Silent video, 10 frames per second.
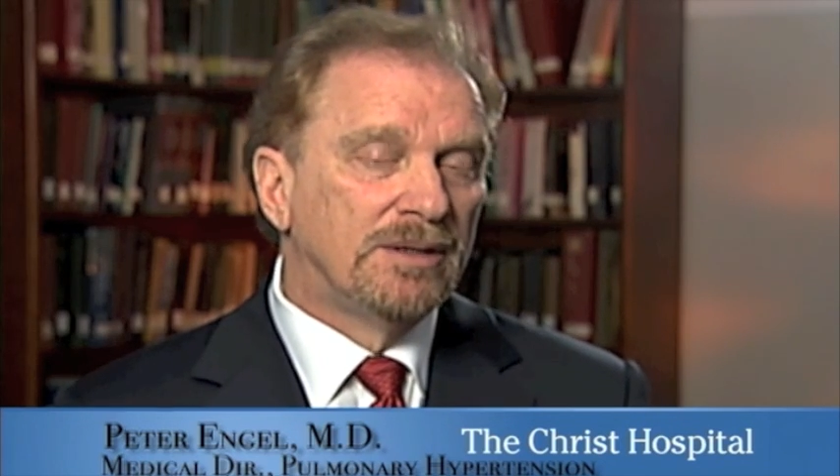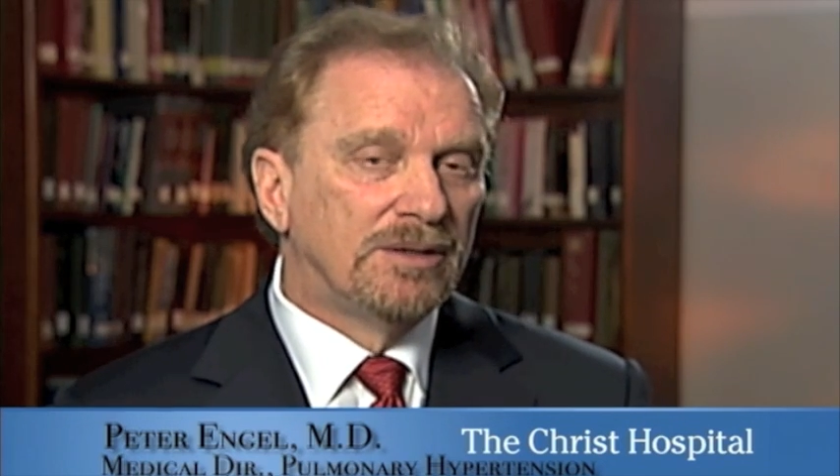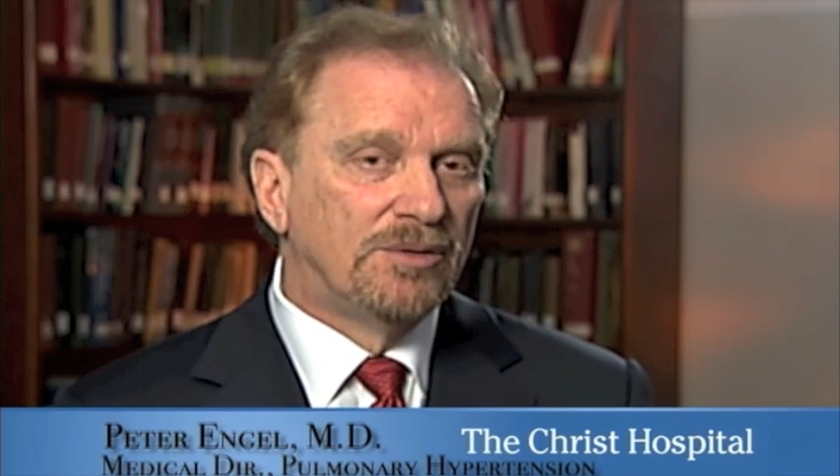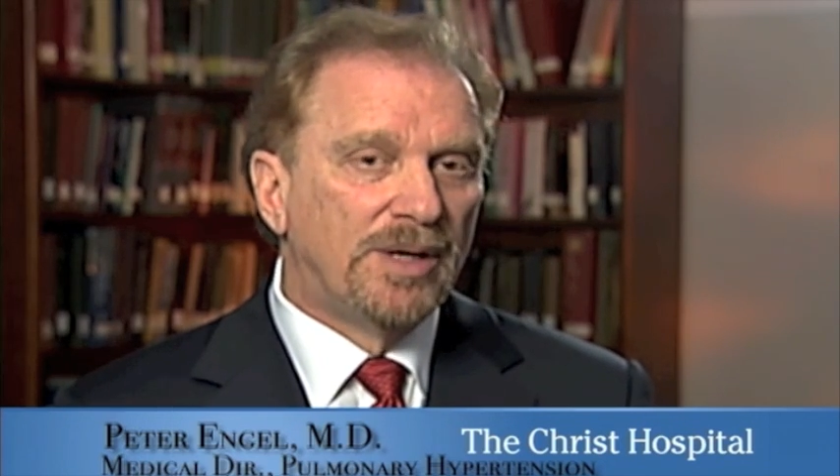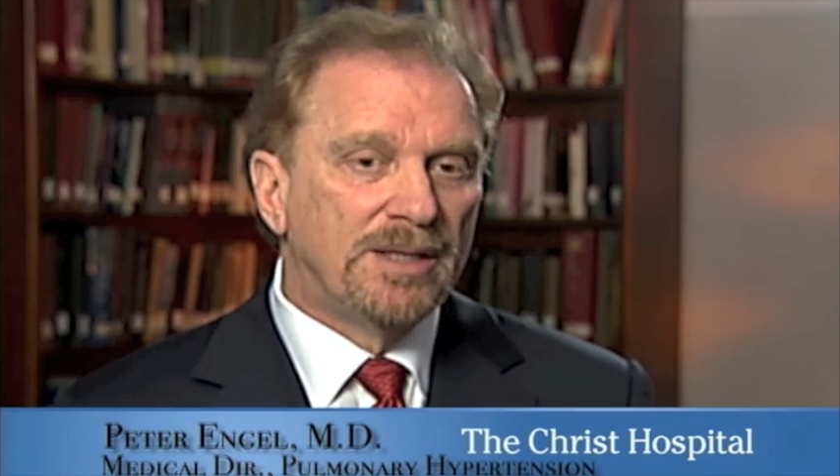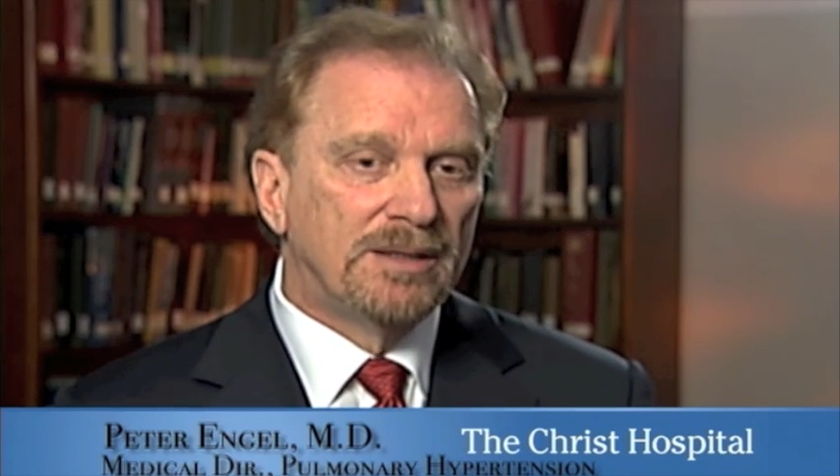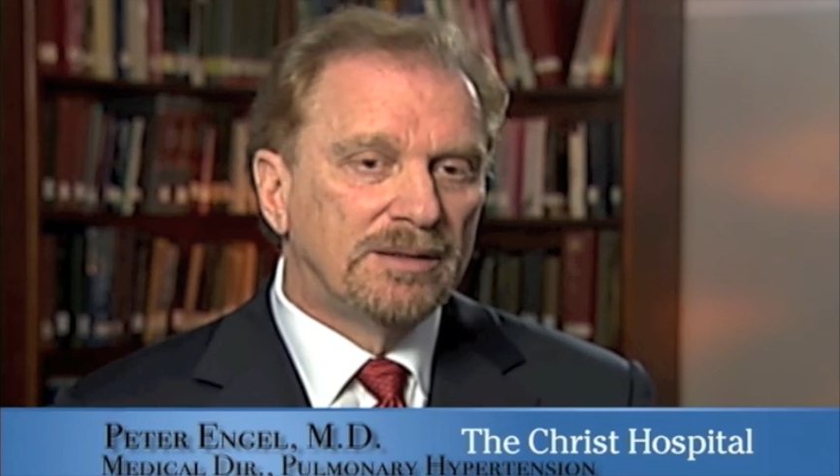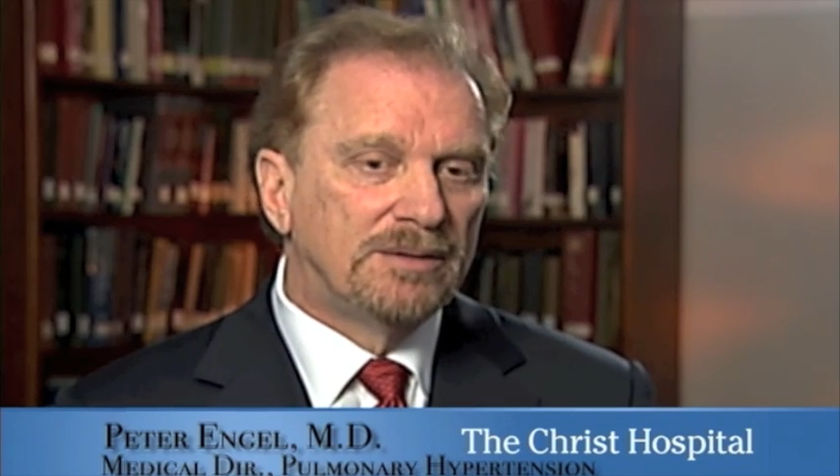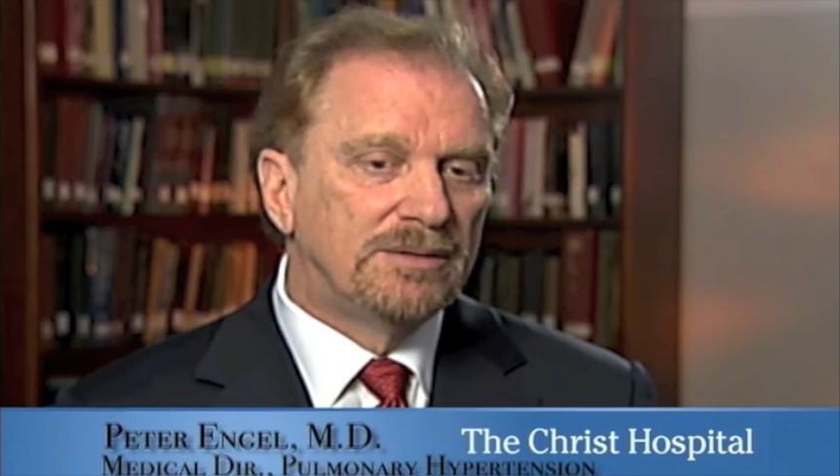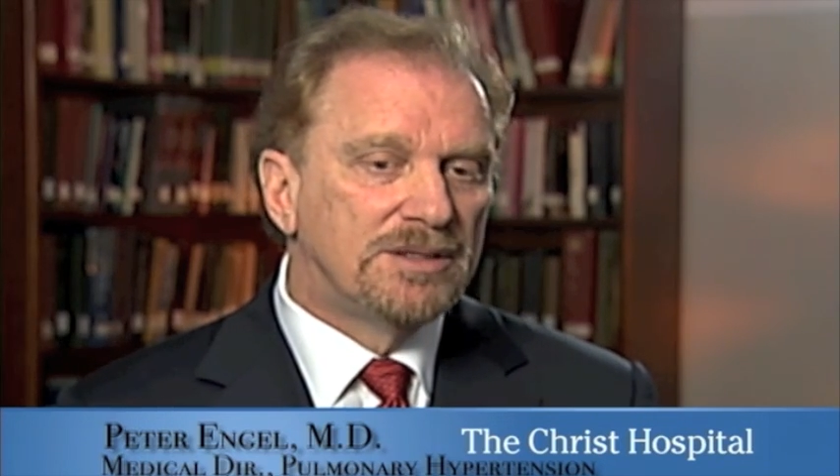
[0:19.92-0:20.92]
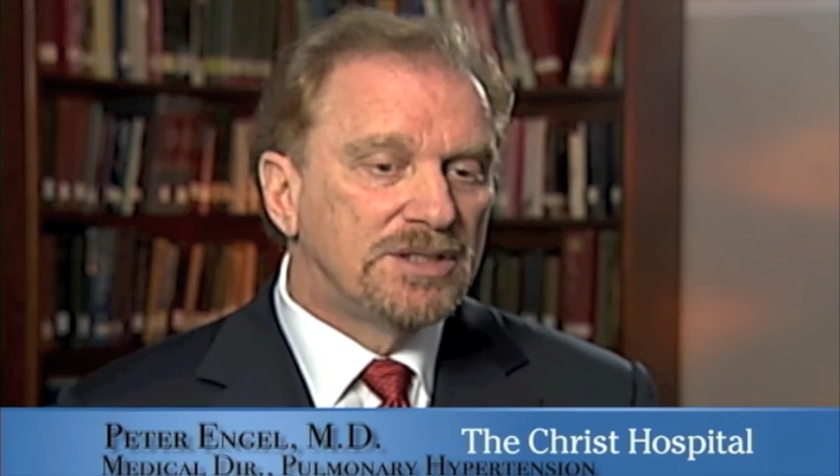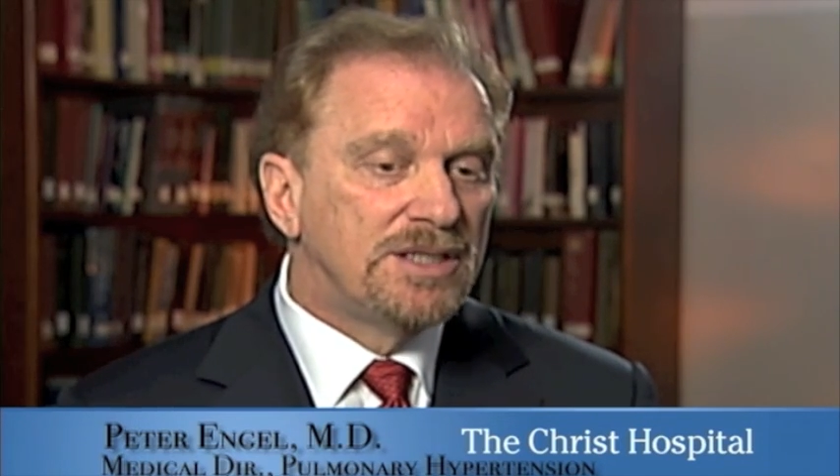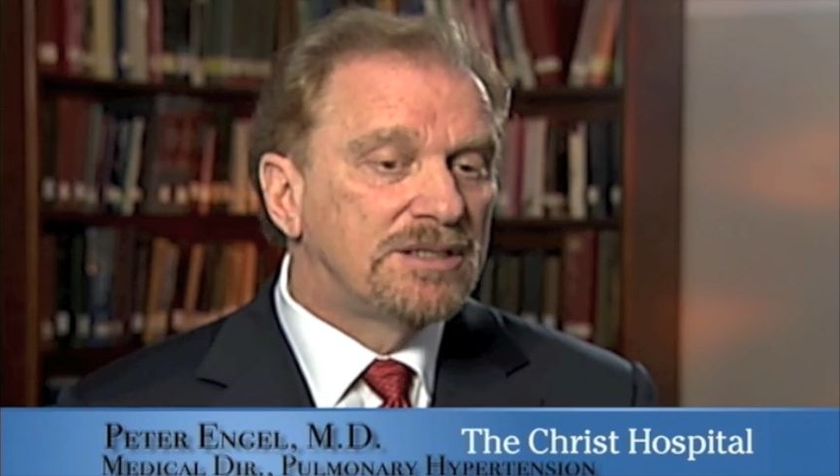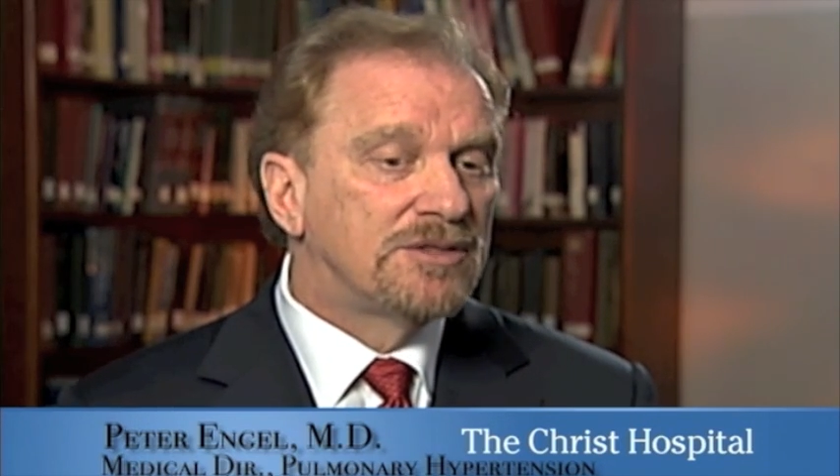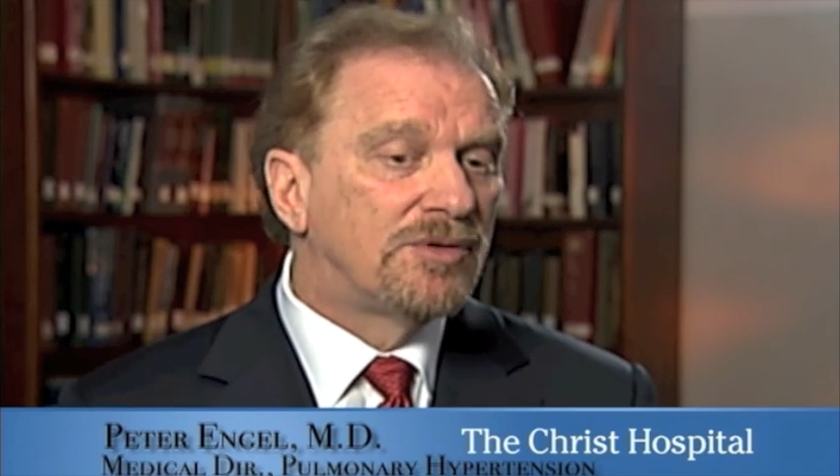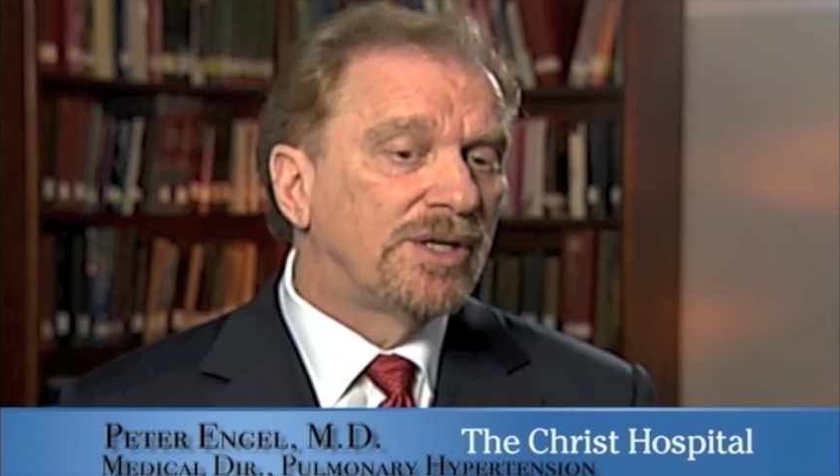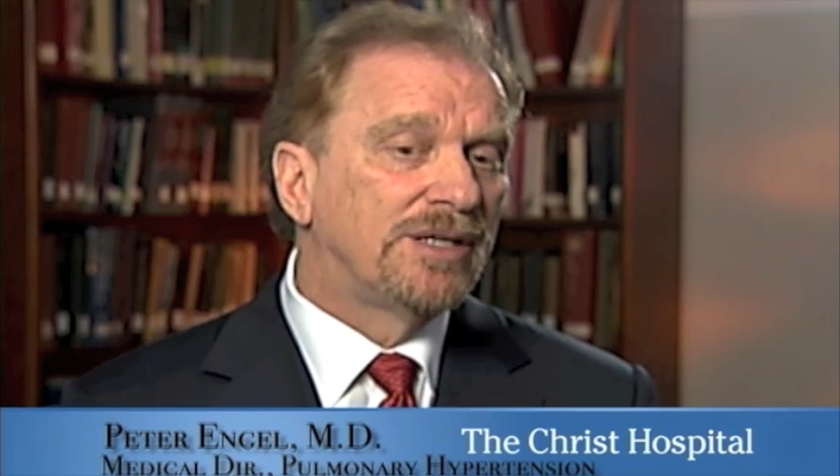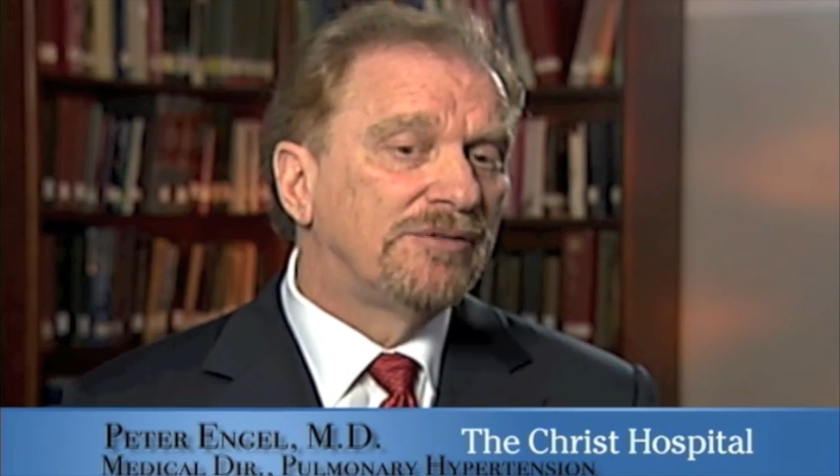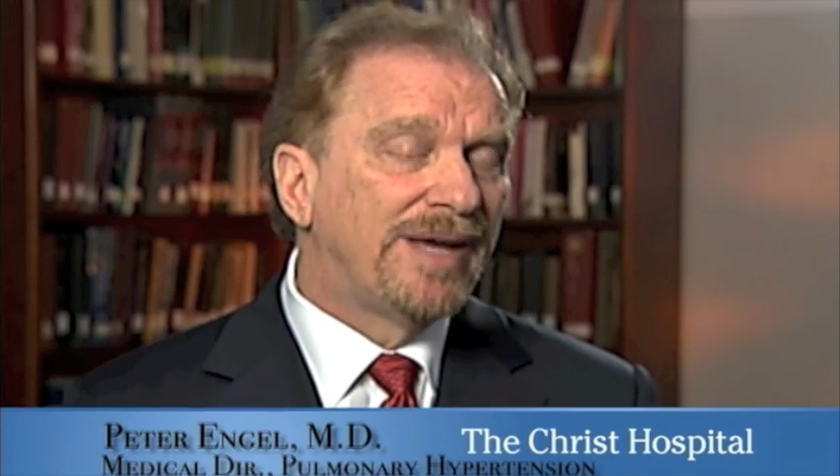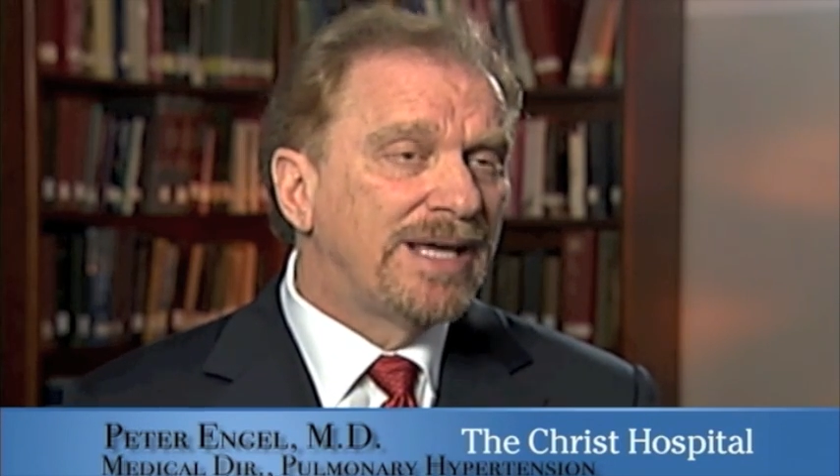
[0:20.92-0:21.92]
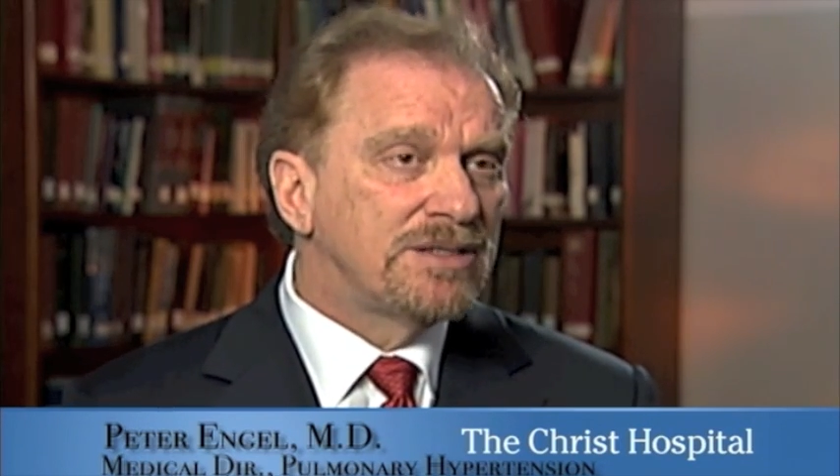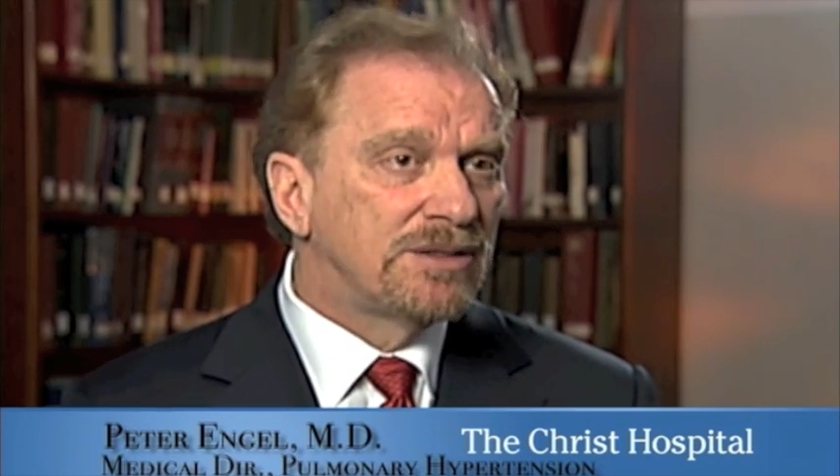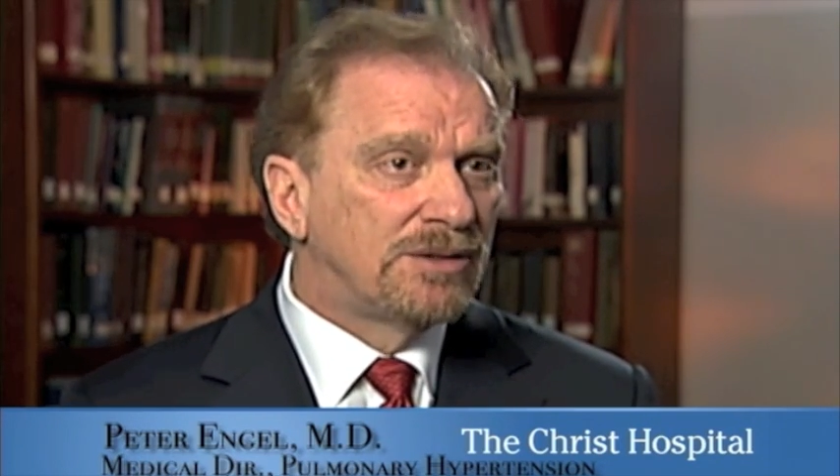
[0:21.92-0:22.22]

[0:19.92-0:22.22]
When the disease is very advanced,